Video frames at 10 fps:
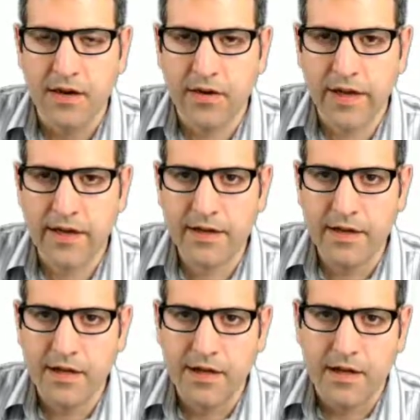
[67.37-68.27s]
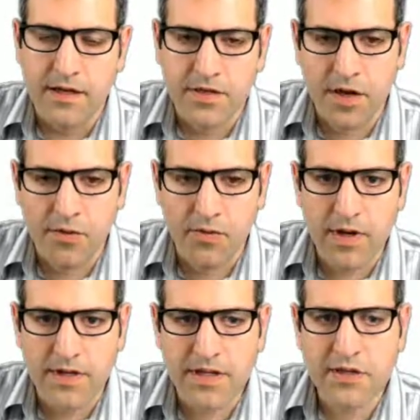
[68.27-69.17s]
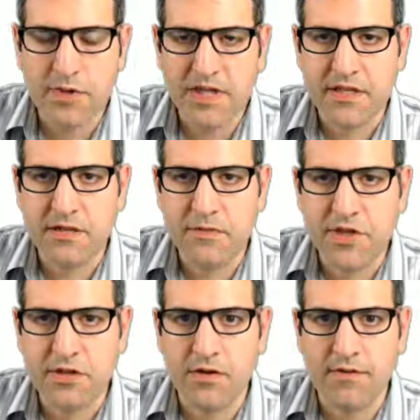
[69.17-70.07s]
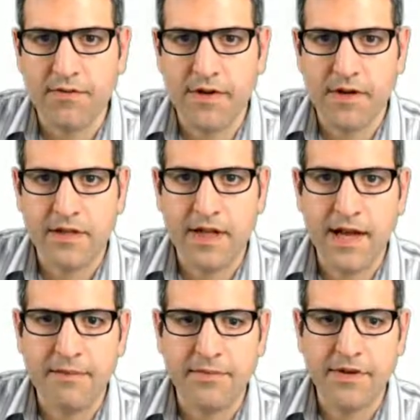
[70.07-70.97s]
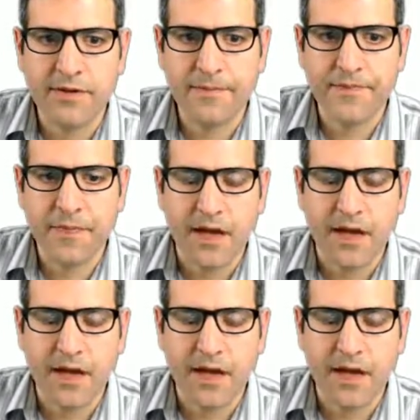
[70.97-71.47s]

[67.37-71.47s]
Okay. So this is what is the mission of the lab here,